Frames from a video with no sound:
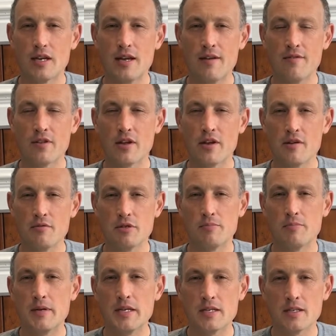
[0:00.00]
even though he was
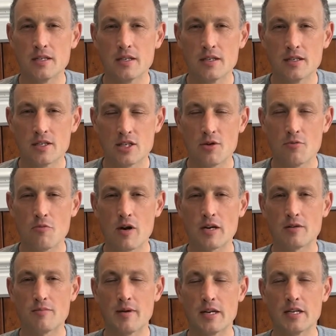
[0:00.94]
beaten and
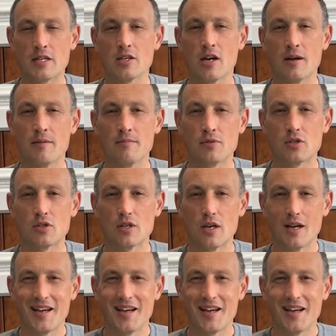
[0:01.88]
shipwrecked many times,